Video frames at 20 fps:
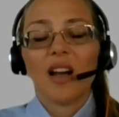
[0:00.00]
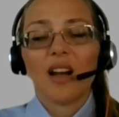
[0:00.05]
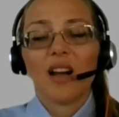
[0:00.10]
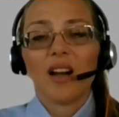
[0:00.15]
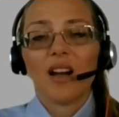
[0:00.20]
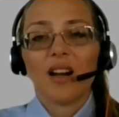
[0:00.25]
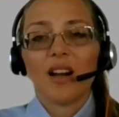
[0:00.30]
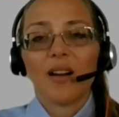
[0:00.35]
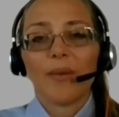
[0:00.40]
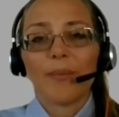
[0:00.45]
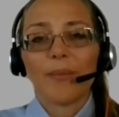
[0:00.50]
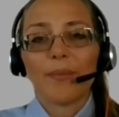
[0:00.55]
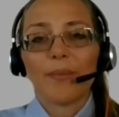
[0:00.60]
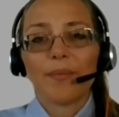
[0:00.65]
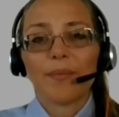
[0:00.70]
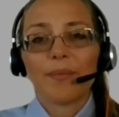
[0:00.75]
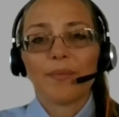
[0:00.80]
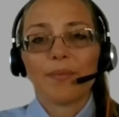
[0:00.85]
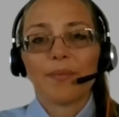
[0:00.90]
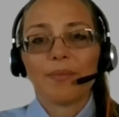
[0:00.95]

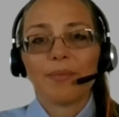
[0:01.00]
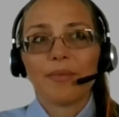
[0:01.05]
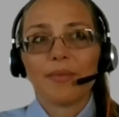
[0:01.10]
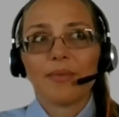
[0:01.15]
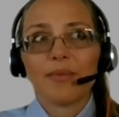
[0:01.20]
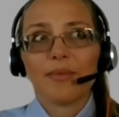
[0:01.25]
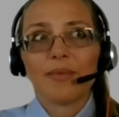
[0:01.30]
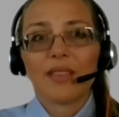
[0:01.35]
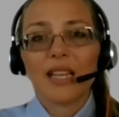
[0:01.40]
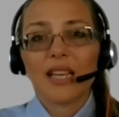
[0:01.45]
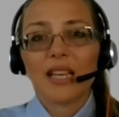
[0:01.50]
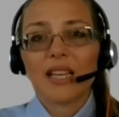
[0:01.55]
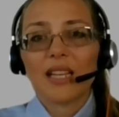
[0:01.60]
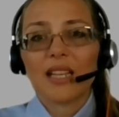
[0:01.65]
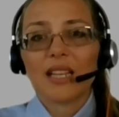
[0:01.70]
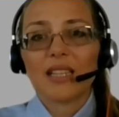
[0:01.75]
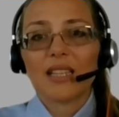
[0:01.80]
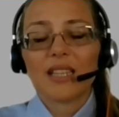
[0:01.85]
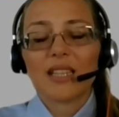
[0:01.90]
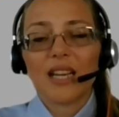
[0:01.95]
um,
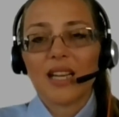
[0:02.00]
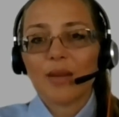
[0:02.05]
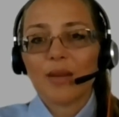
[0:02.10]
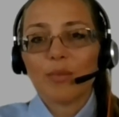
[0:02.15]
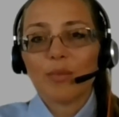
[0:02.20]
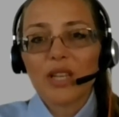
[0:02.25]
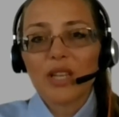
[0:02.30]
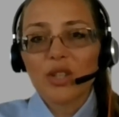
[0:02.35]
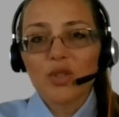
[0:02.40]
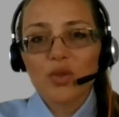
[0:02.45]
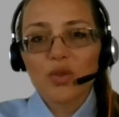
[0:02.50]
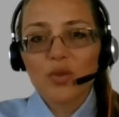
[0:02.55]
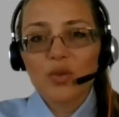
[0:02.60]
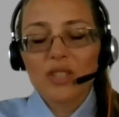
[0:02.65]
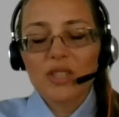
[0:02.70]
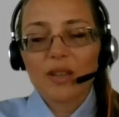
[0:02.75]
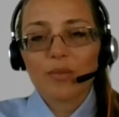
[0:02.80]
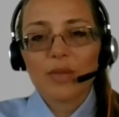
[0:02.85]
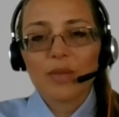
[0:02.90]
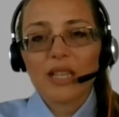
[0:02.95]
that I'm rich or
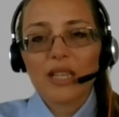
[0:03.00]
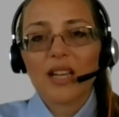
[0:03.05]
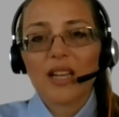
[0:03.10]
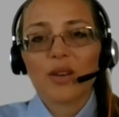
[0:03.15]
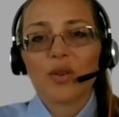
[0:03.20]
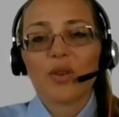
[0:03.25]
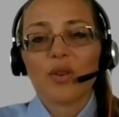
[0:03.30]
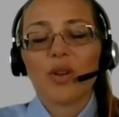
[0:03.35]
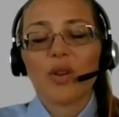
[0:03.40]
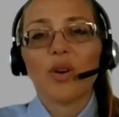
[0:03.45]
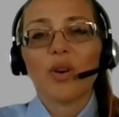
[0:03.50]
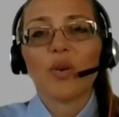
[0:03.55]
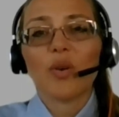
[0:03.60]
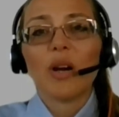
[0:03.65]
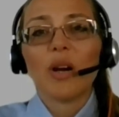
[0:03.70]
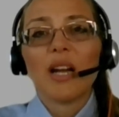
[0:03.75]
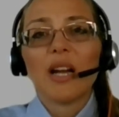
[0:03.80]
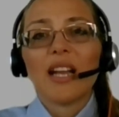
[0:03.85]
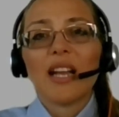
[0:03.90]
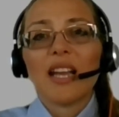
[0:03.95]
something. I don't
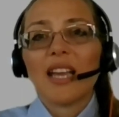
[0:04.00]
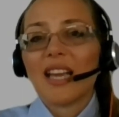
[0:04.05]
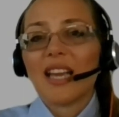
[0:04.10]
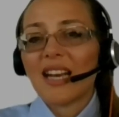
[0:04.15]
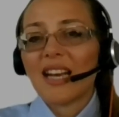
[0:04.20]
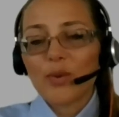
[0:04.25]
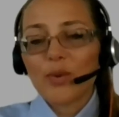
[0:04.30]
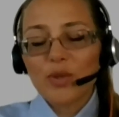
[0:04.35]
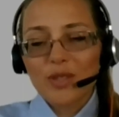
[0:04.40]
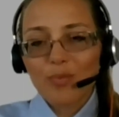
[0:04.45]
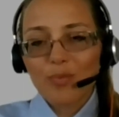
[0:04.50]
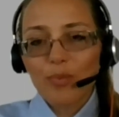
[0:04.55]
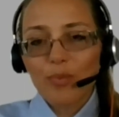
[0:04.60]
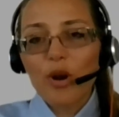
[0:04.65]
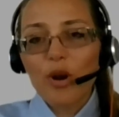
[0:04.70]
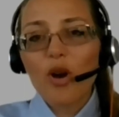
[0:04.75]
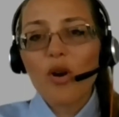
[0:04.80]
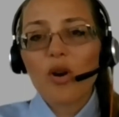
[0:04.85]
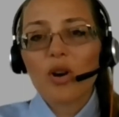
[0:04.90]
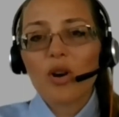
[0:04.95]
know. And I was
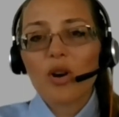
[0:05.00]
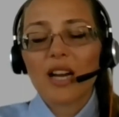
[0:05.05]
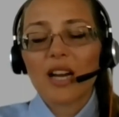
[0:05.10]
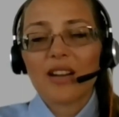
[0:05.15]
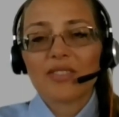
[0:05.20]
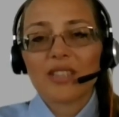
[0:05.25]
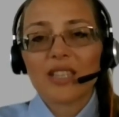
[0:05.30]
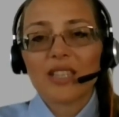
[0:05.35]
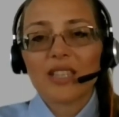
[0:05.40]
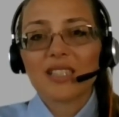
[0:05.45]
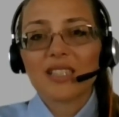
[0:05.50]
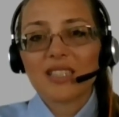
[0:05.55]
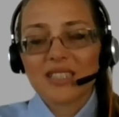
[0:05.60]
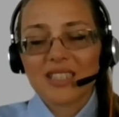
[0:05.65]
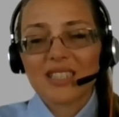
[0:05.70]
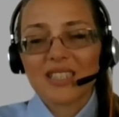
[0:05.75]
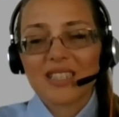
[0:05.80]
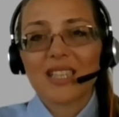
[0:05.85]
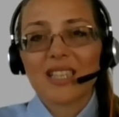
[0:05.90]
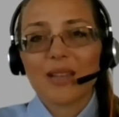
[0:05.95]
broke after
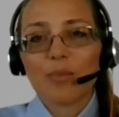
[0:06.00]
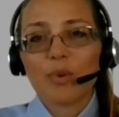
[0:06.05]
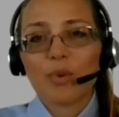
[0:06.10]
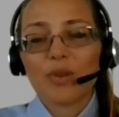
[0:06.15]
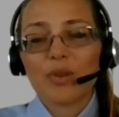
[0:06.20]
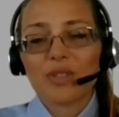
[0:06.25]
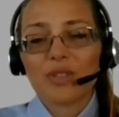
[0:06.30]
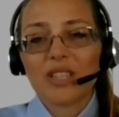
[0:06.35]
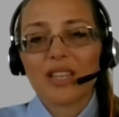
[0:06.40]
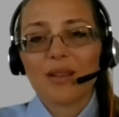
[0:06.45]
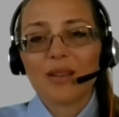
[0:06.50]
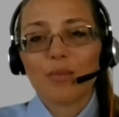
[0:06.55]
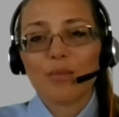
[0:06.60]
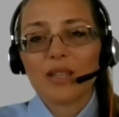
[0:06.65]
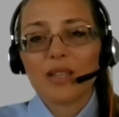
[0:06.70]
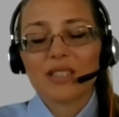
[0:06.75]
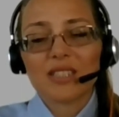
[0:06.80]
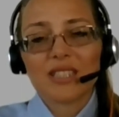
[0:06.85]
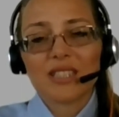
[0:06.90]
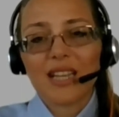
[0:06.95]
this trip of three
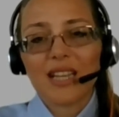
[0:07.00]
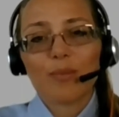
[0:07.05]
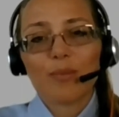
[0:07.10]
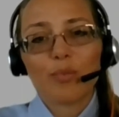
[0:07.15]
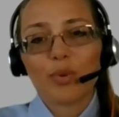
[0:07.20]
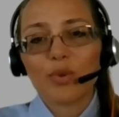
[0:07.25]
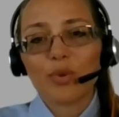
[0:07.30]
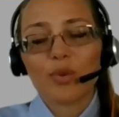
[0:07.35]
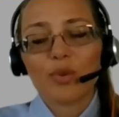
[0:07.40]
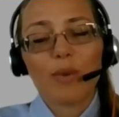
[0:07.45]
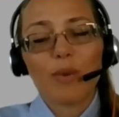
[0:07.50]
months. I put